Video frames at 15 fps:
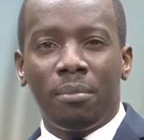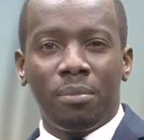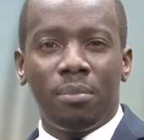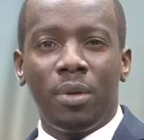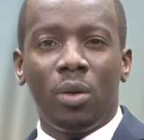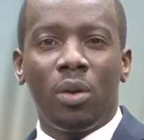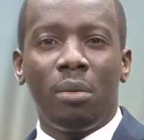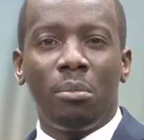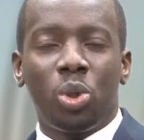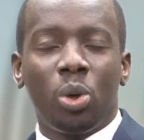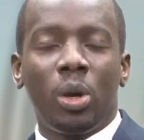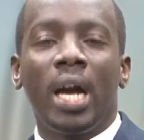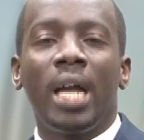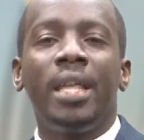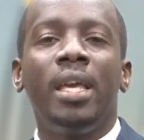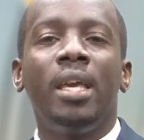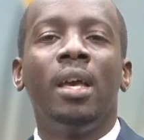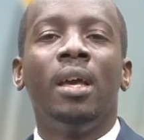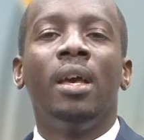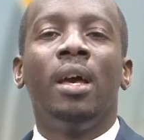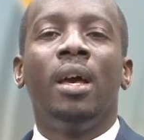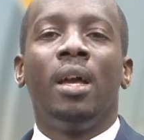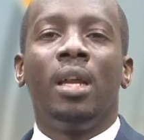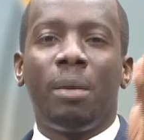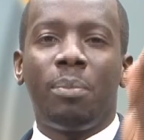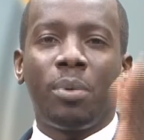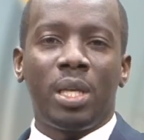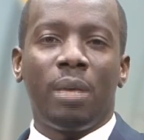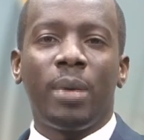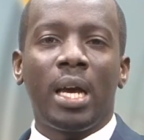yule mchungaji.
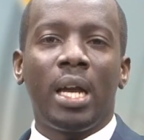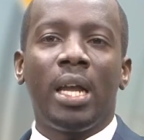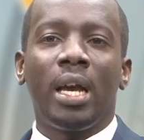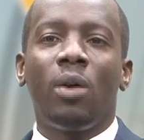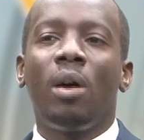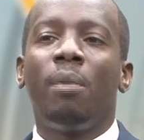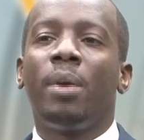Inaposemekana kwamba